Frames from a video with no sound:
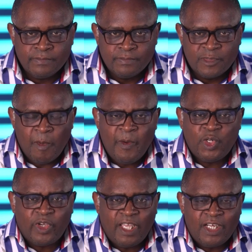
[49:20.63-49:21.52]
The moment
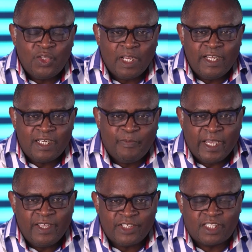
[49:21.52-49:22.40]
you kill it, you are led by
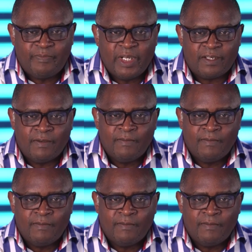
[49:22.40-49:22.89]
his Spirit.